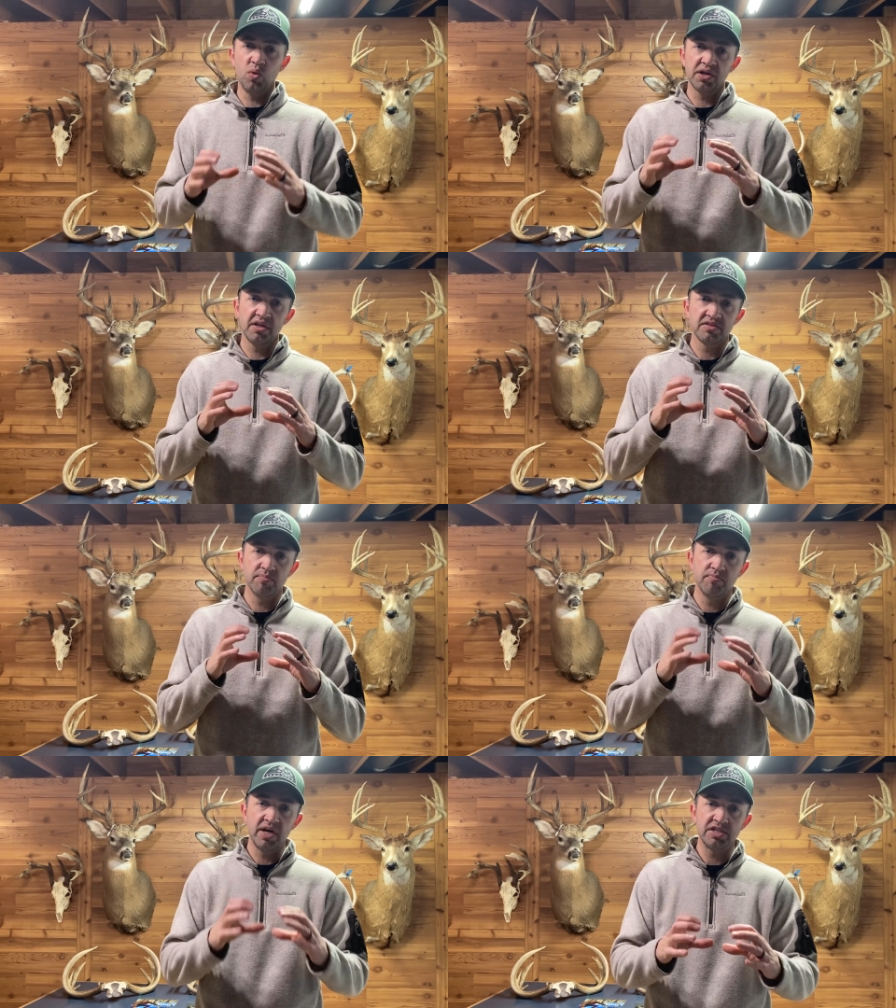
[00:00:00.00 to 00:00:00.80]
What gets
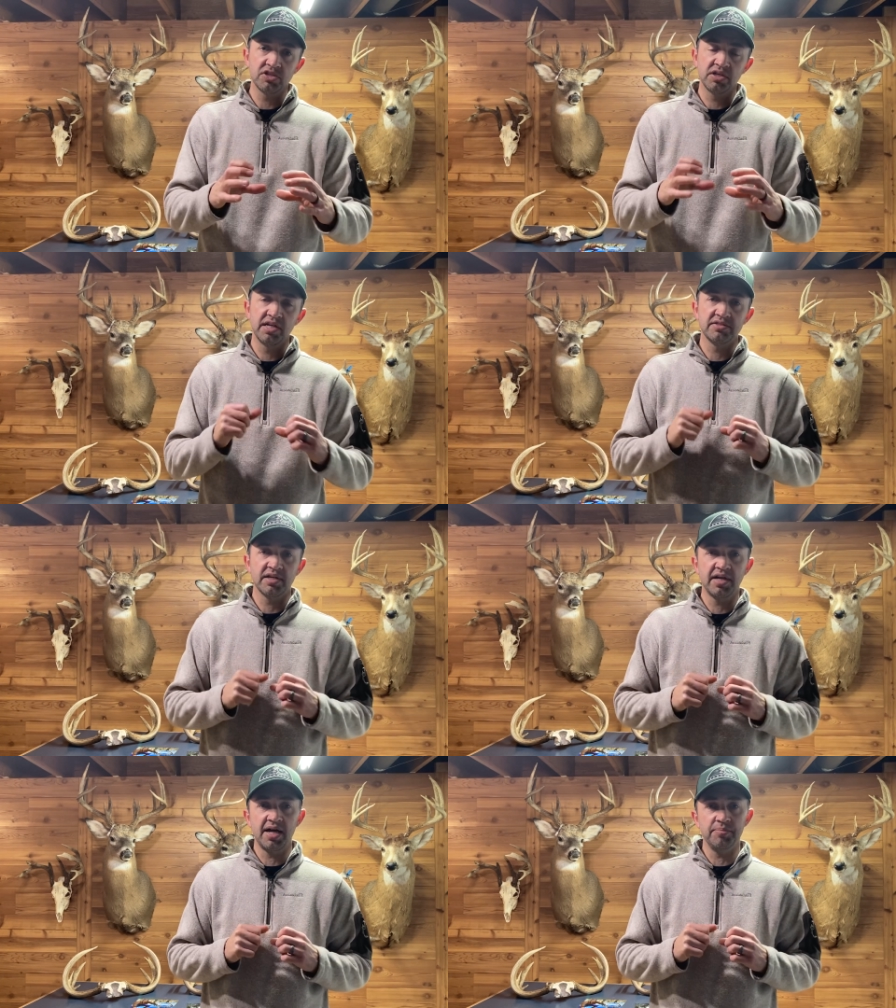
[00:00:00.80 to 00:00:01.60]
measured gets
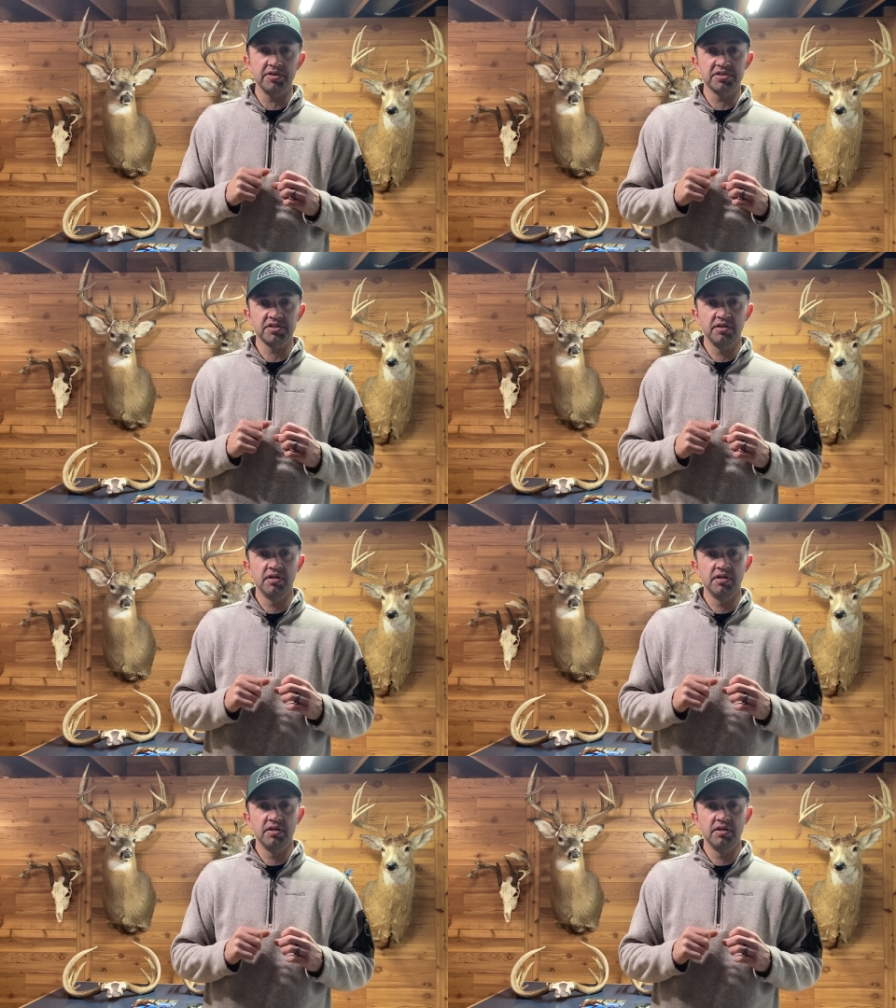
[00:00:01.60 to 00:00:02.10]
accomplished.